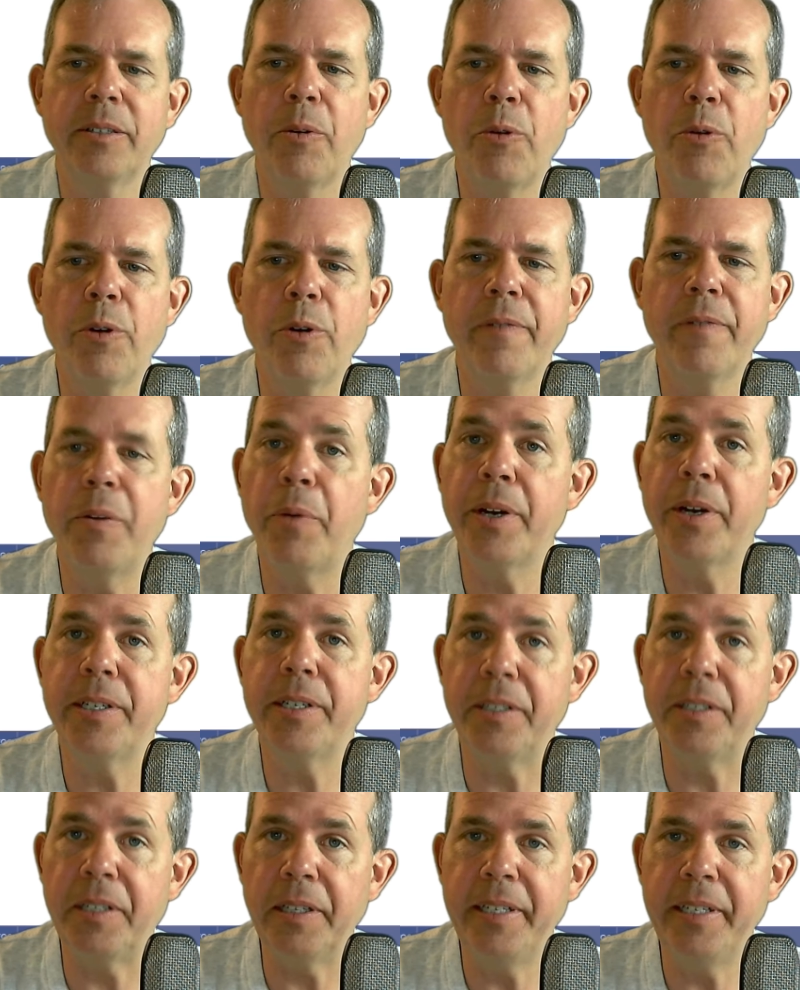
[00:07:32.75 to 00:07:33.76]
or if you wanted
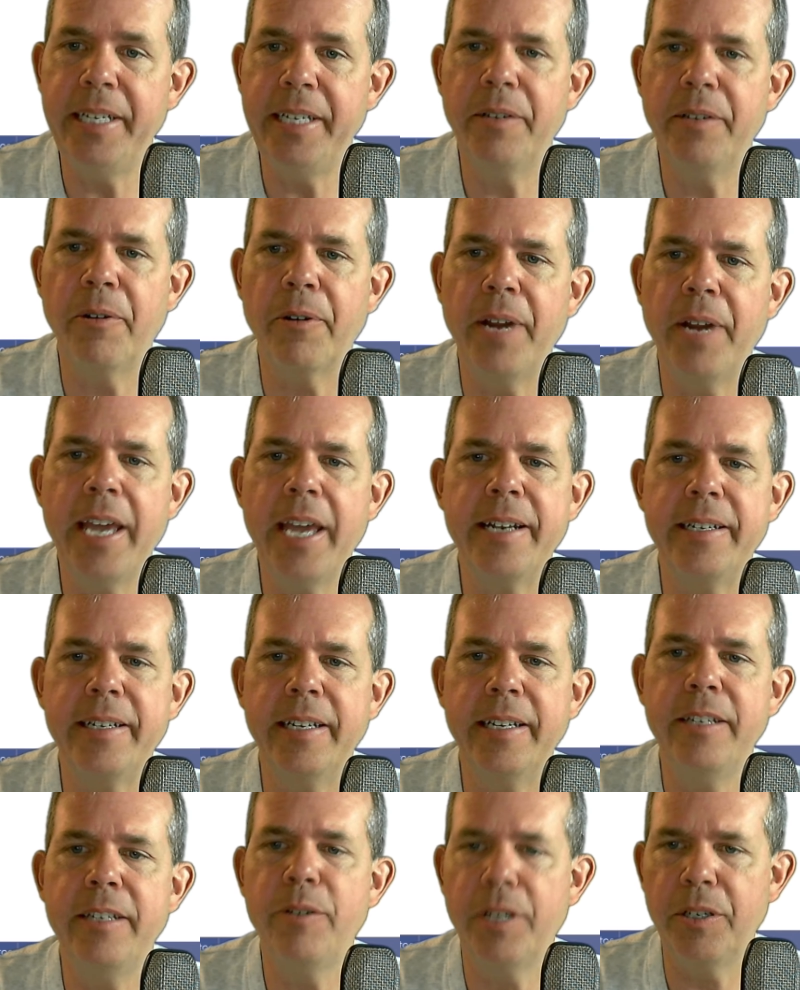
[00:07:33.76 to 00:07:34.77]
to delete or edit
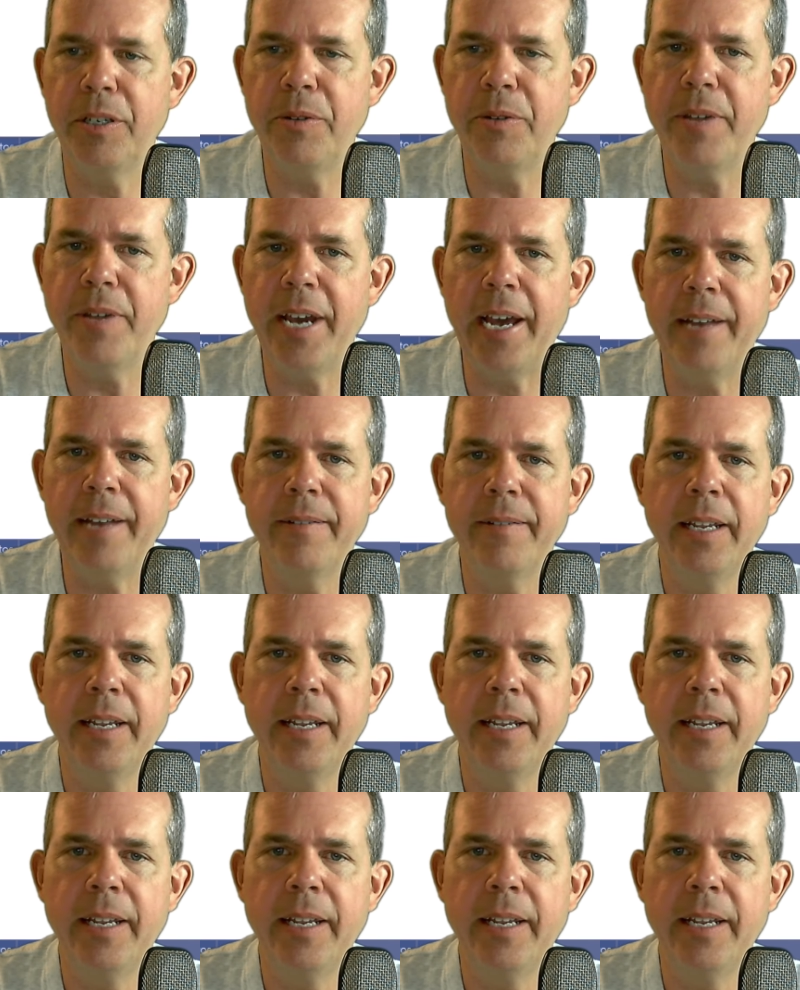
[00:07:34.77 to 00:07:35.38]
it, you could do that.